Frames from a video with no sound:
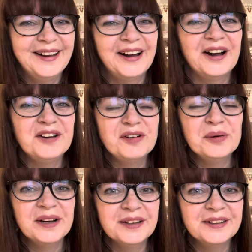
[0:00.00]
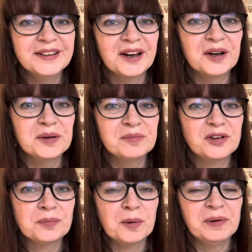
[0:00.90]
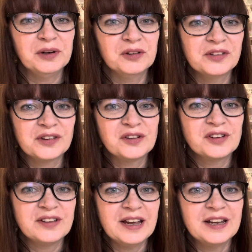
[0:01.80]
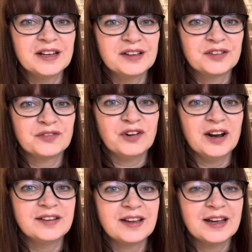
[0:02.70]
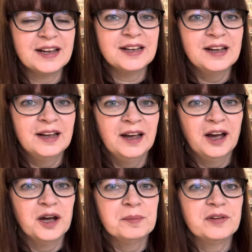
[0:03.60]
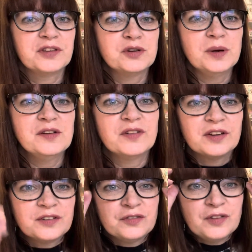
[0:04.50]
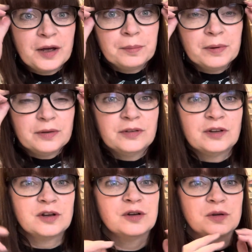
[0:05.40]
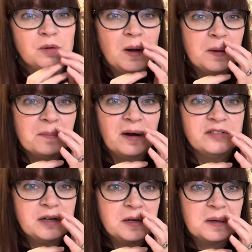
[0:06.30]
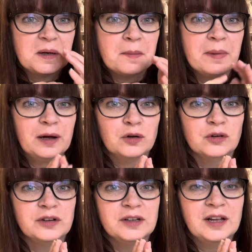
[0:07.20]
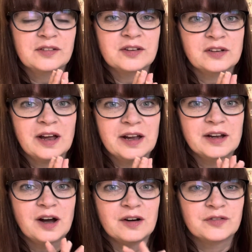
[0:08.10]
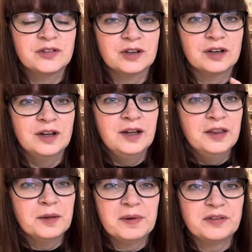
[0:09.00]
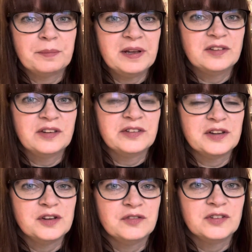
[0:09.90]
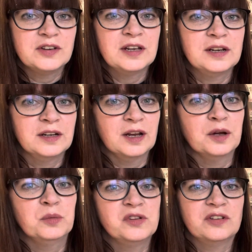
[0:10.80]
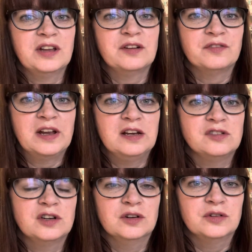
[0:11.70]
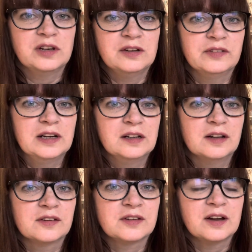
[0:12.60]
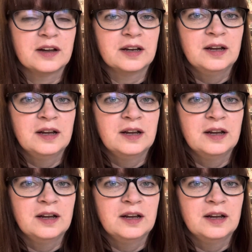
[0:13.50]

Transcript: Hi everyone, I'm just popping on. So today is Friday, it's the 21st of Feb, so I didn't come back on yesterday after the bits and pieces that you've seen, and we just had a fairly chilled evening last night,